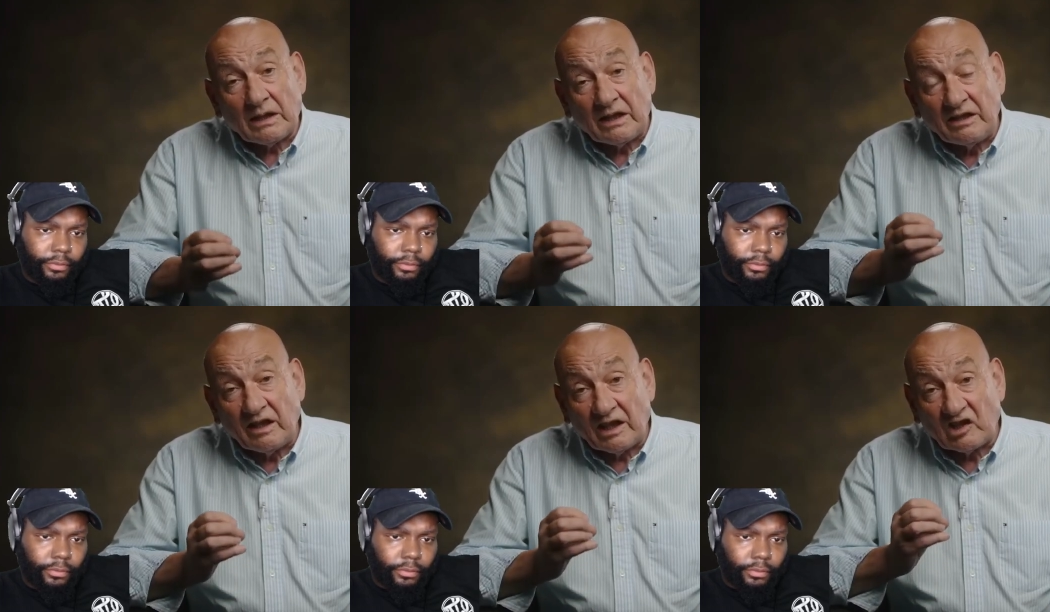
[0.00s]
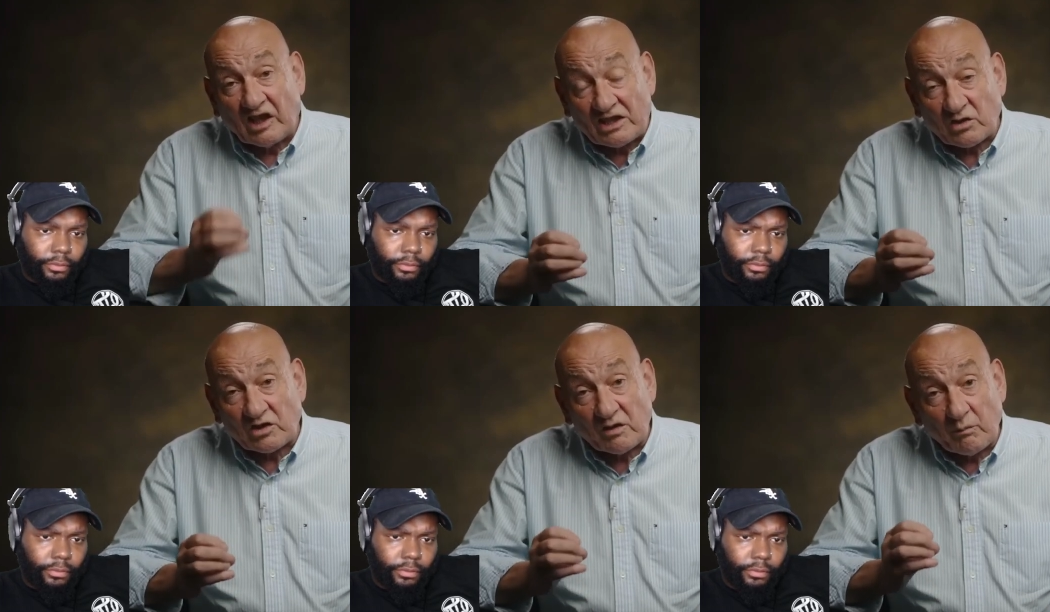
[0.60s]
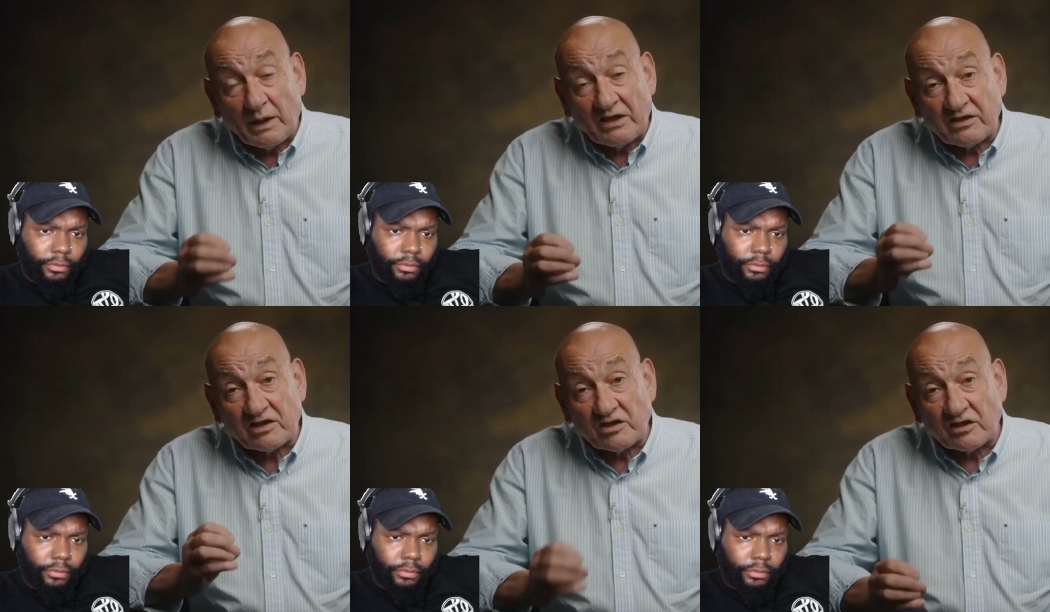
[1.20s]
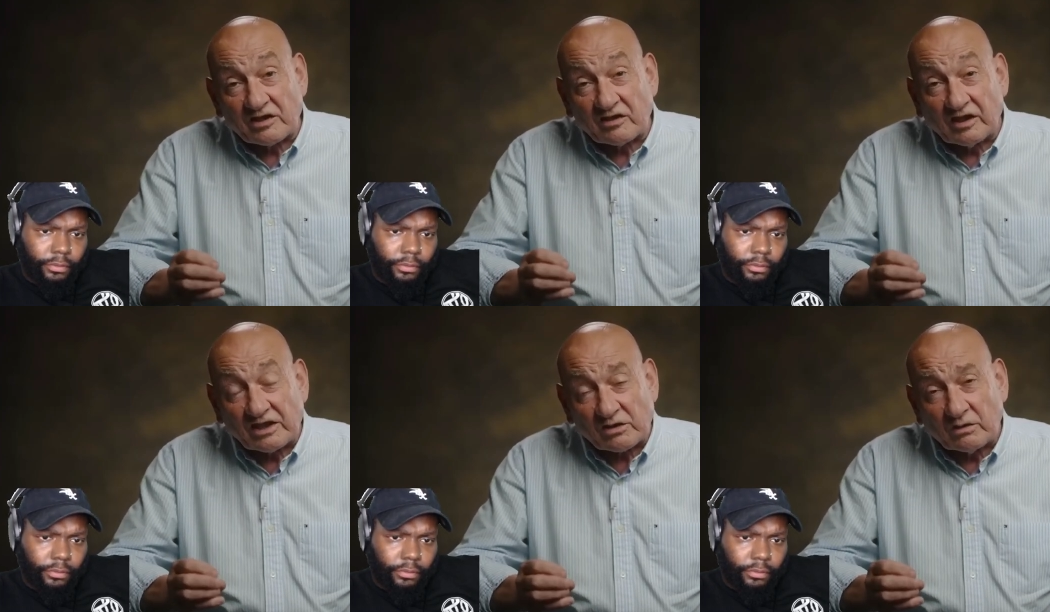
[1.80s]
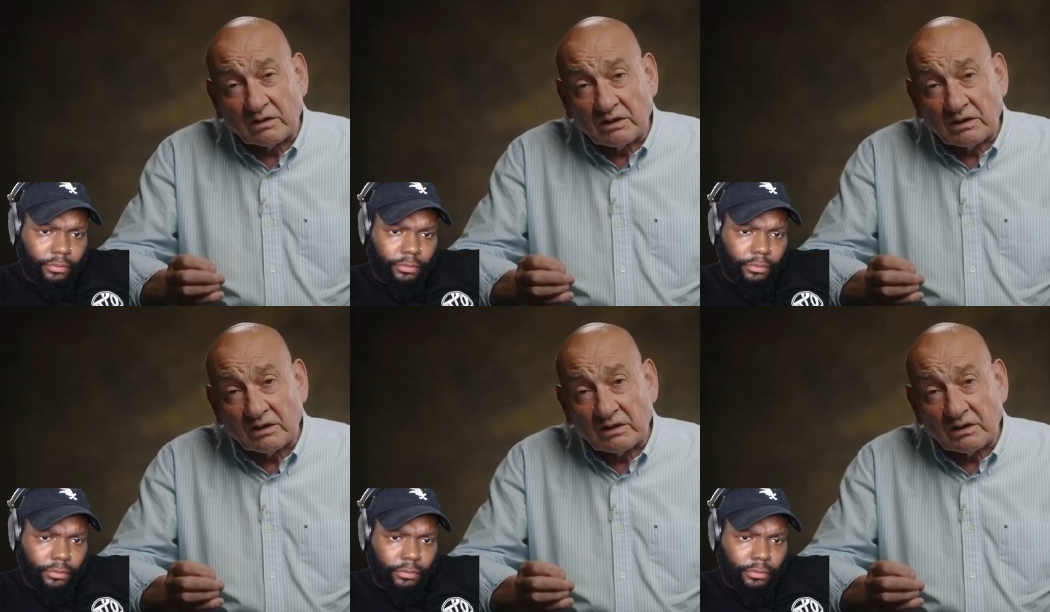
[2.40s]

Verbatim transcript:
Speaker 1: in Glasgow, St Patrick's Church in Glasgow.